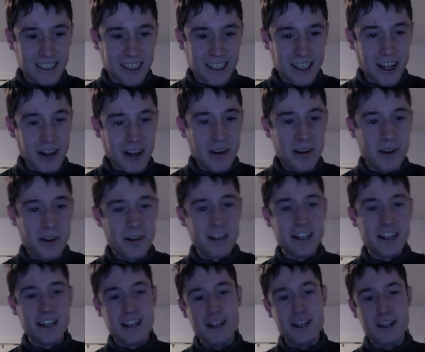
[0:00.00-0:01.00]
I don't know what
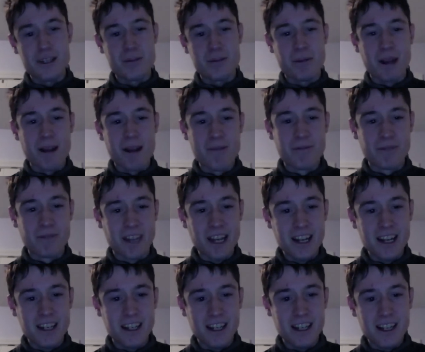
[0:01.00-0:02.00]
it is, but I'm
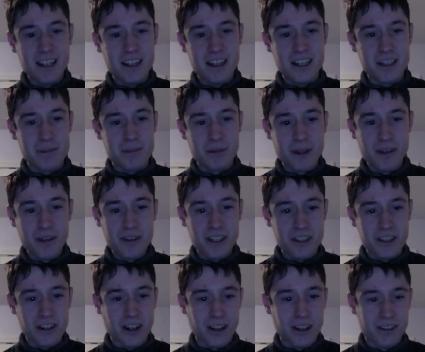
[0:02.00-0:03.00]
getting into these movies
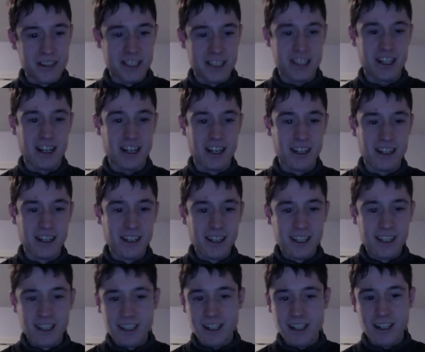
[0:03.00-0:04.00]
all of a sudden.
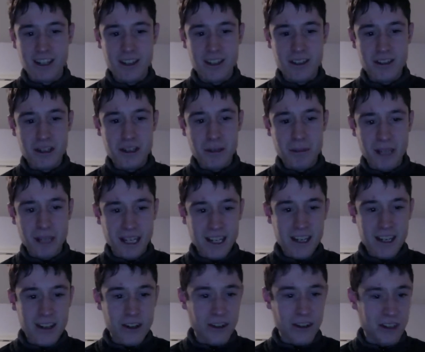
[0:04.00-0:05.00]
I didn't used to be
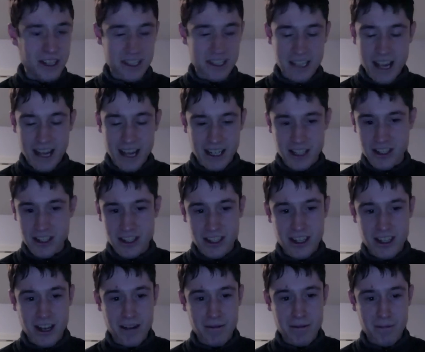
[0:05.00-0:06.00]
into all these action
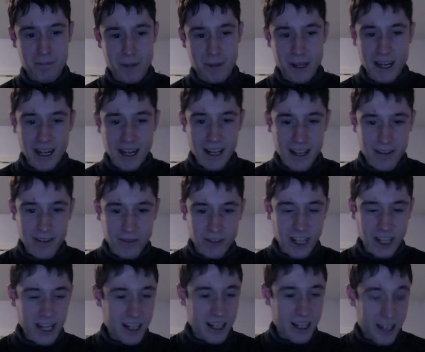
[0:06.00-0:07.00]
stuff, but I am
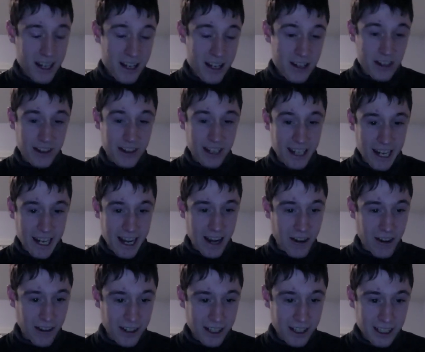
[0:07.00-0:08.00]
getting into it
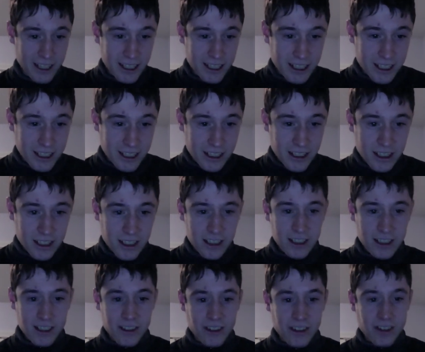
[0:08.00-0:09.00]
now.
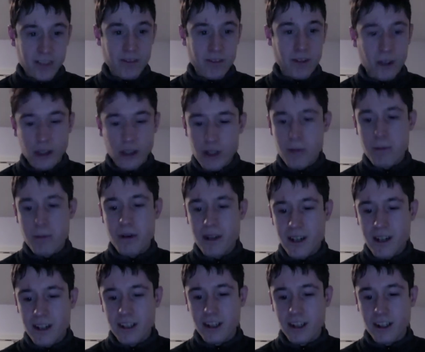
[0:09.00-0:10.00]
Looper,
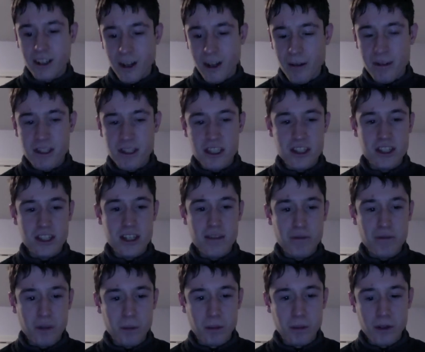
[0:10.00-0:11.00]
I went to see
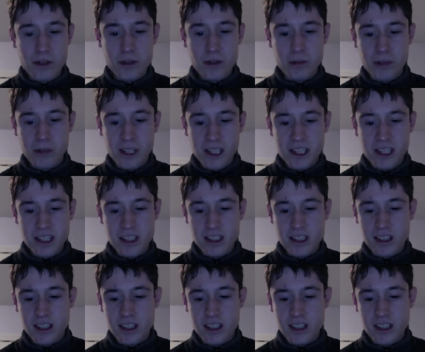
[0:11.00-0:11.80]
for Bruce Willis.